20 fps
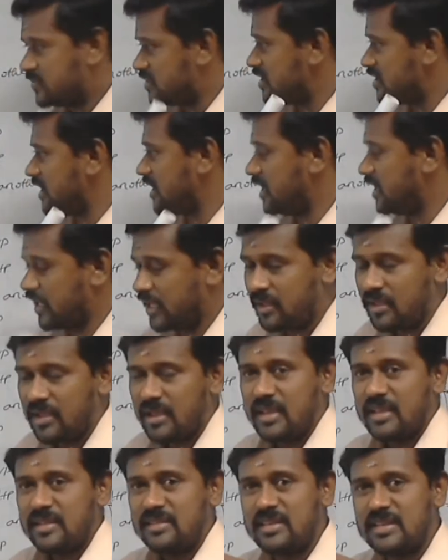See here,
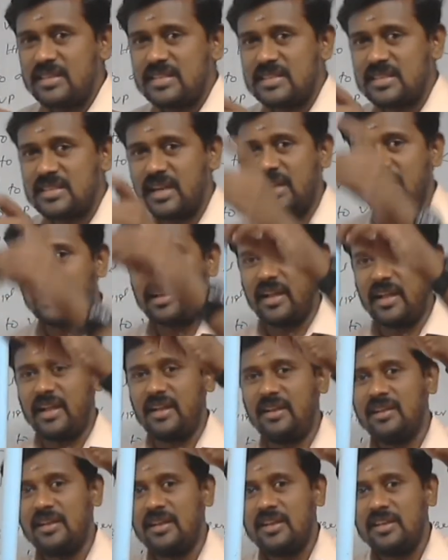this straight
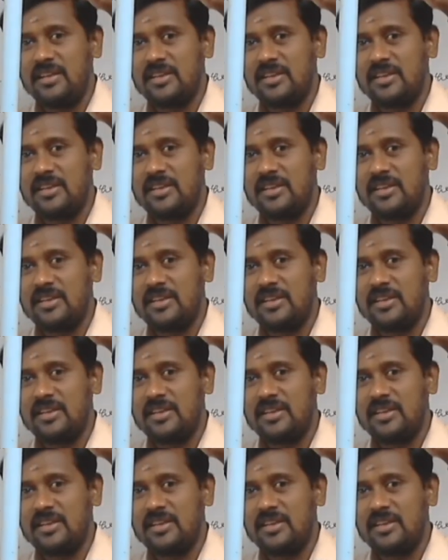line